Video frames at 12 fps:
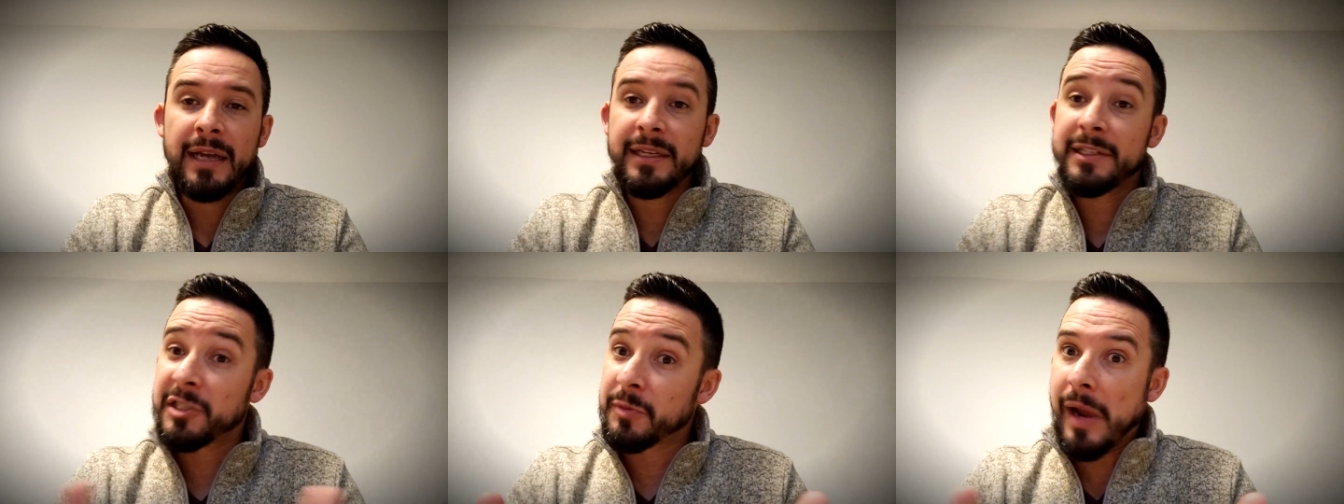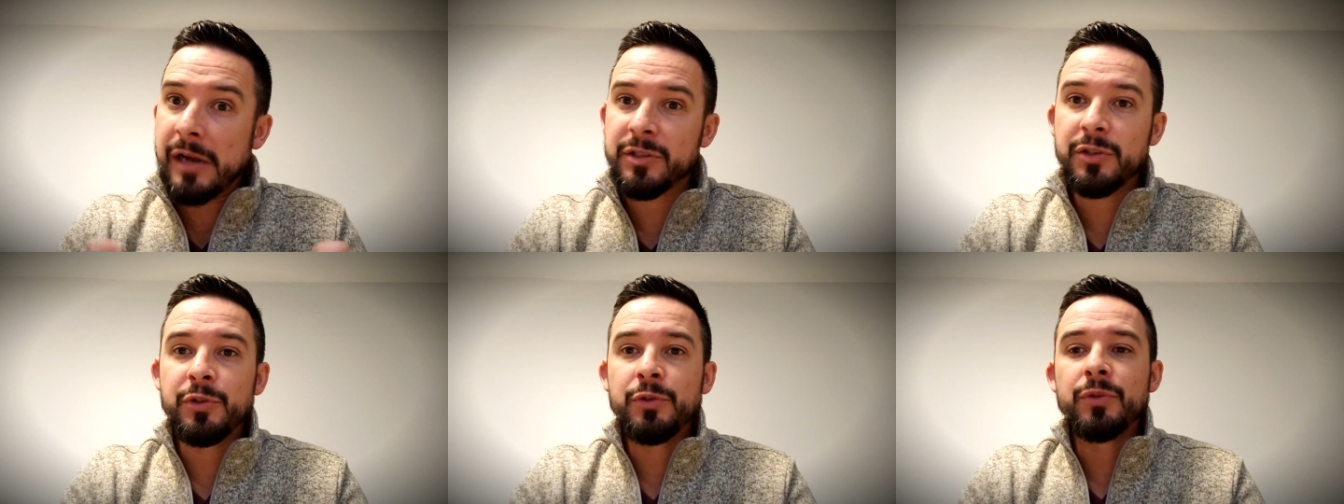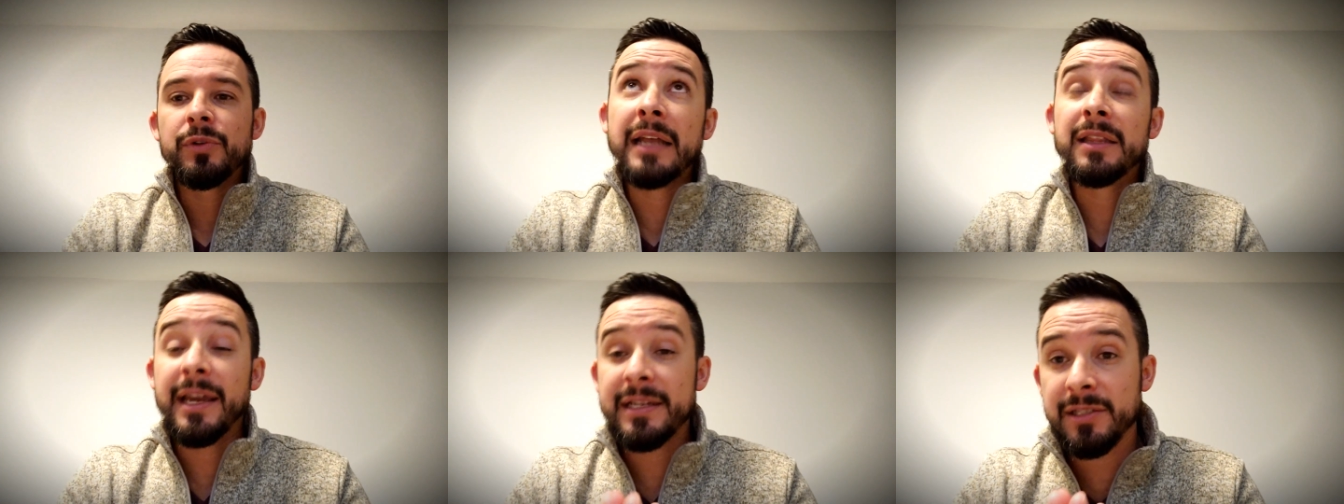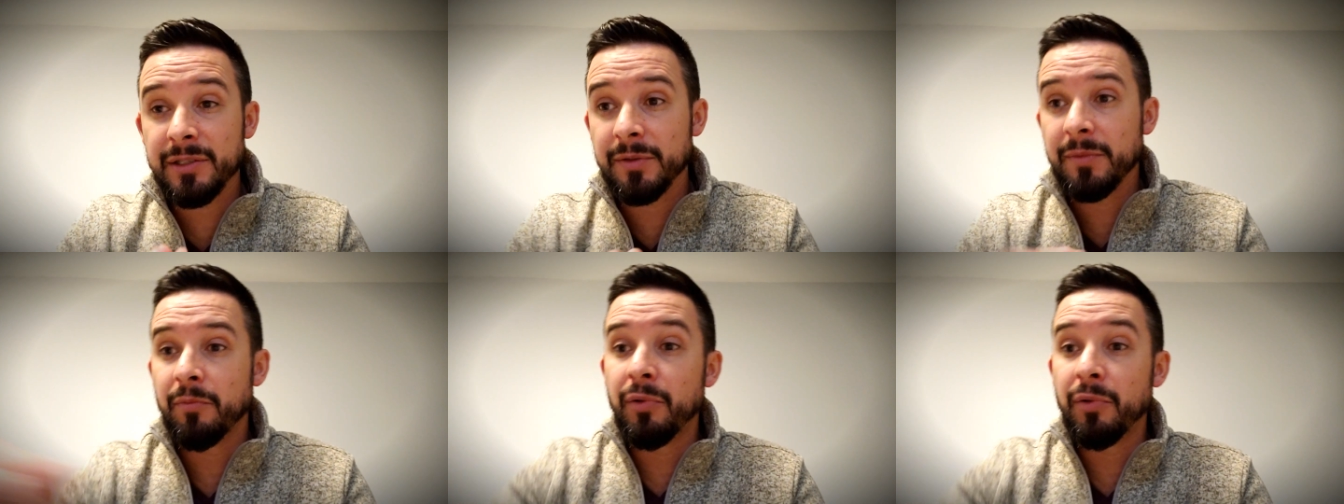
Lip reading: I'd like to sponsor you. I'd like to